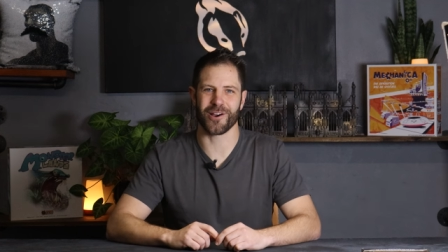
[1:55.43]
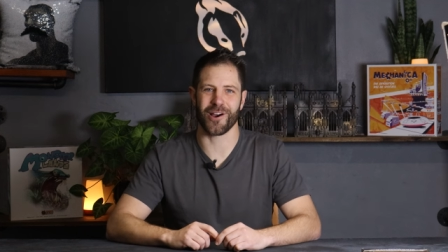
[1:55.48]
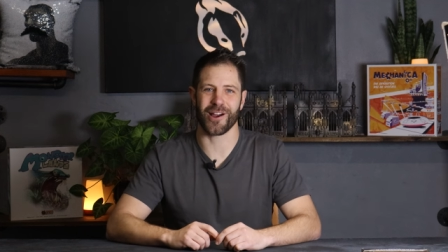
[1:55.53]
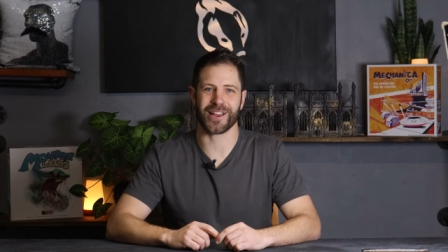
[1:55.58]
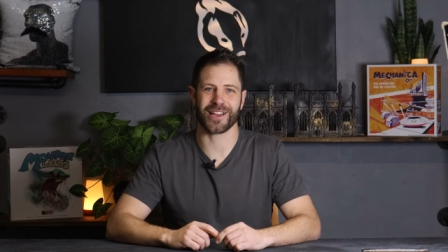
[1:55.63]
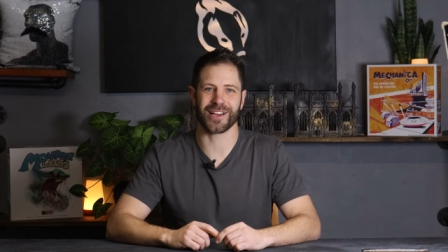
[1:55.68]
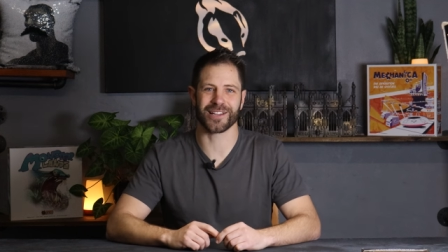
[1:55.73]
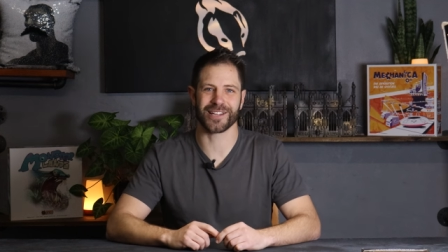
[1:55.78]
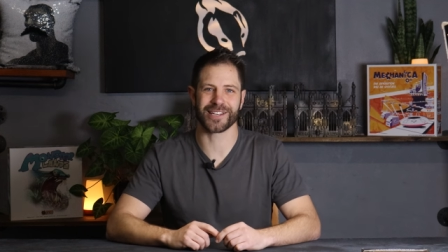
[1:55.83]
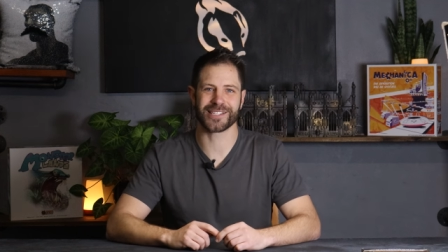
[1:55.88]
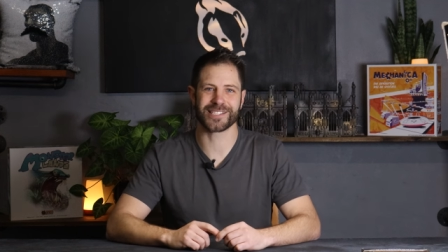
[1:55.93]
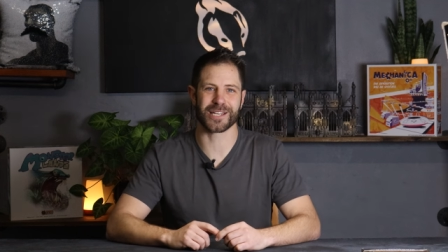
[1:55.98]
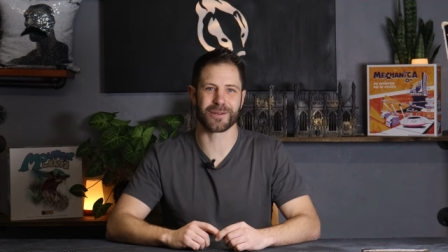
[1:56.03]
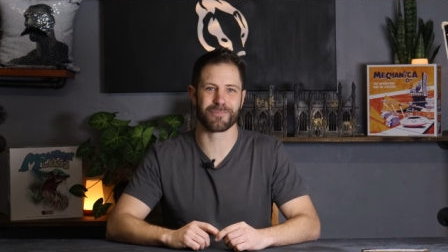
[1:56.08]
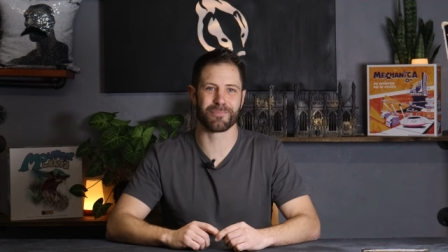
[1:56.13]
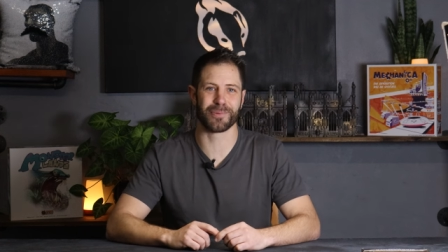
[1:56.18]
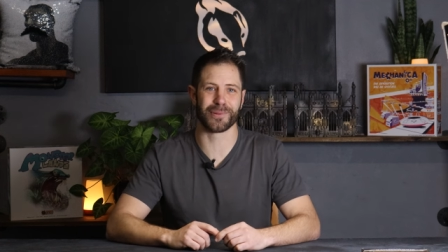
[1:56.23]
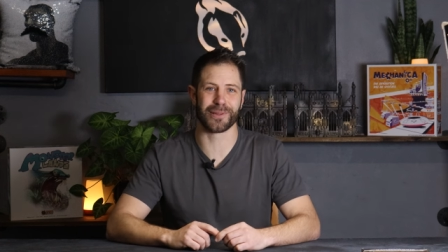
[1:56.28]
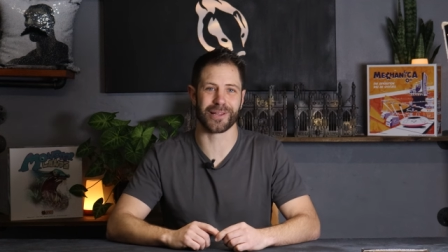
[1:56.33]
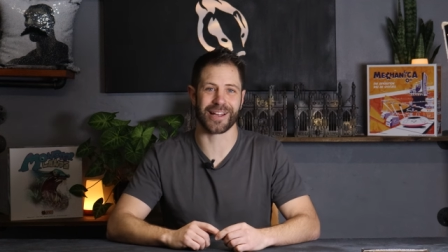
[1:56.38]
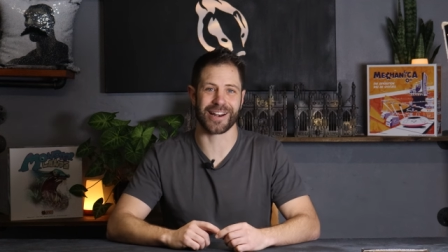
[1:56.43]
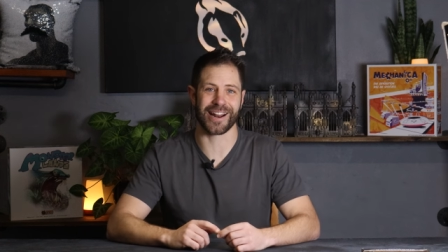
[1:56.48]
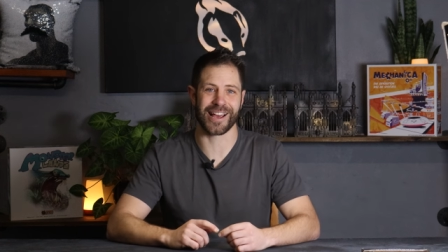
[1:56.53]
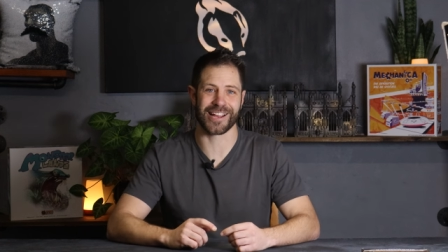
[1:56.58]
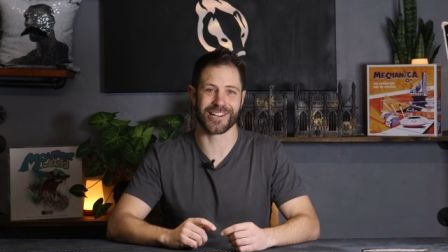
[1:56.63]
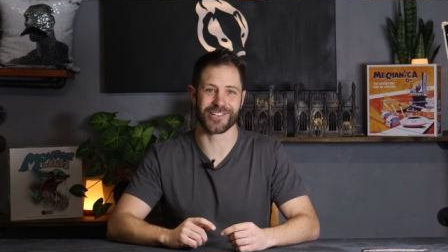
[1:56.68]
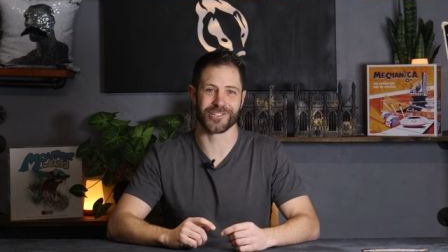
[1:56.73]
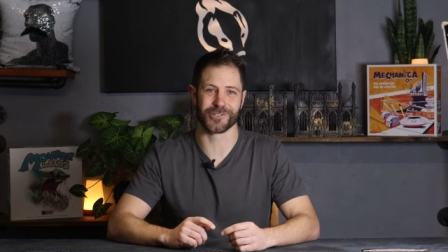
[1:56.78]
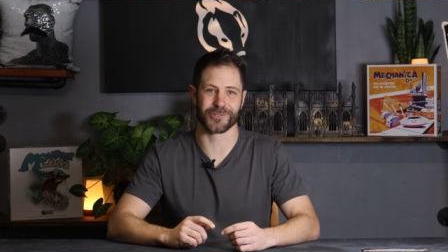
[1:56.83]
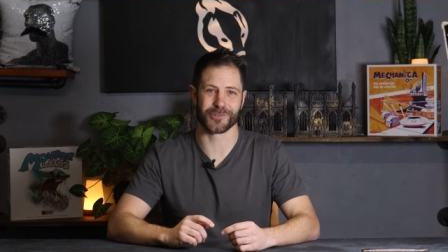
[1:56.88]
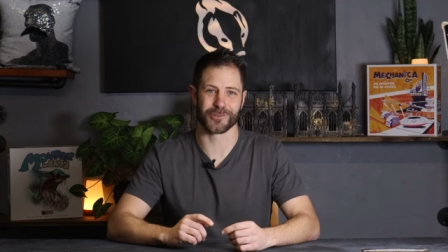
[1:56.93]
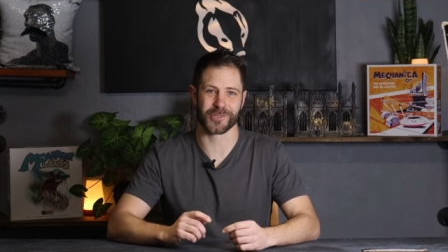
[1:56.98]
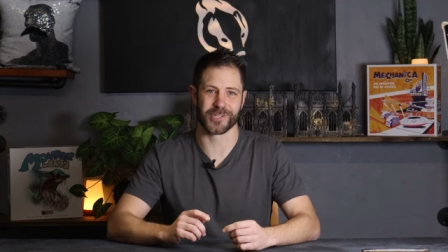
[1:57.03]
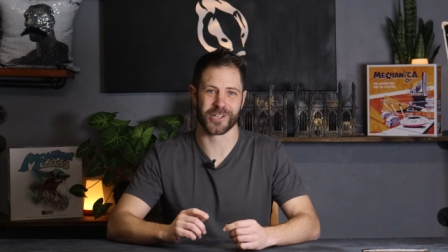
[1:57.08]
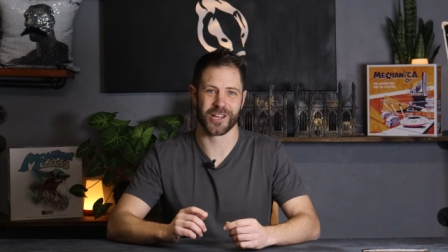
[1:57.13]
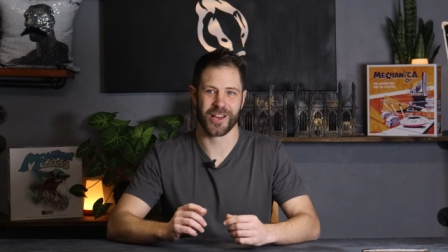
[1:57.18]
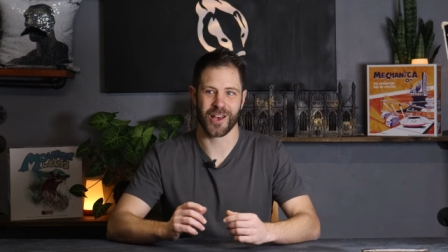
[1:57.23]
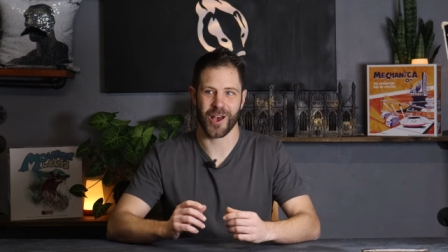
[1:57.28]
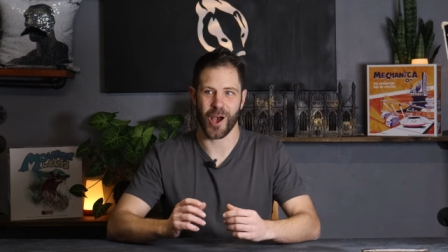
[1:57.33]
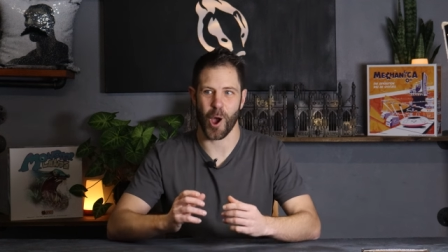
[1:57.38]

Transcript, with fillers: I collected blood angels.